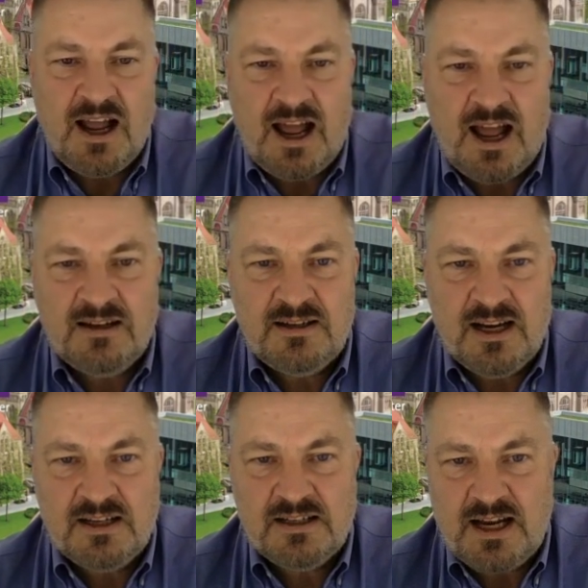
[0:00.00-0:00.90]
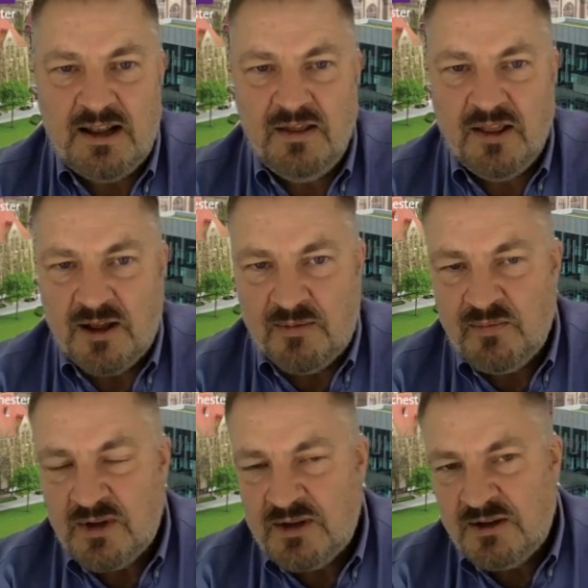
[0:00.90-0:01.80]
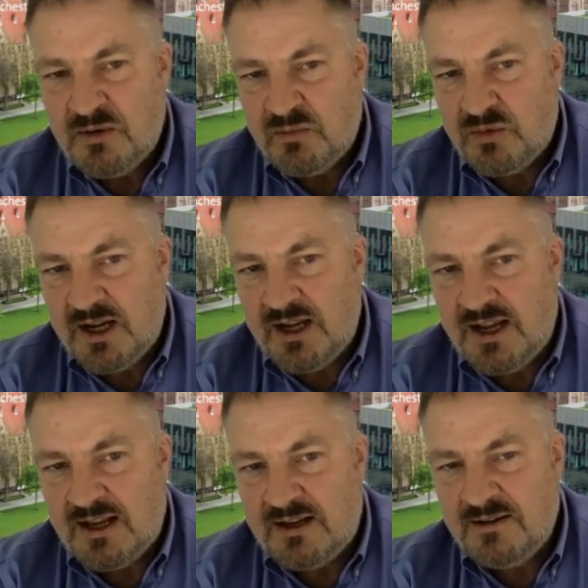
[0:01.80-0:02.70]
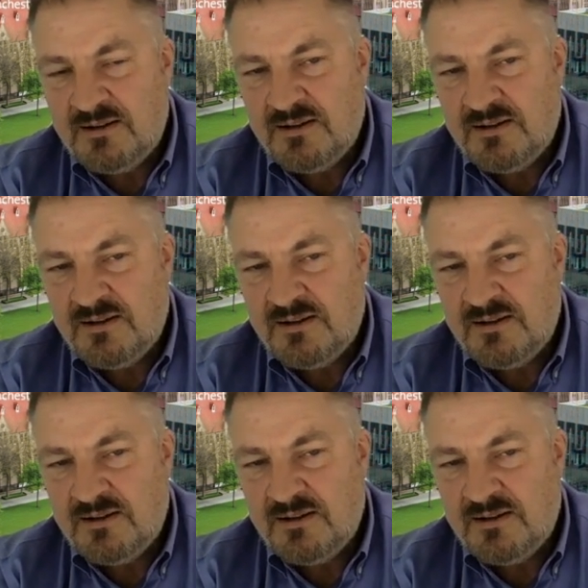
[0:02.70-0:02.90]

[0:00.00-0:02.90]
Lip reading: and extend them, bringing in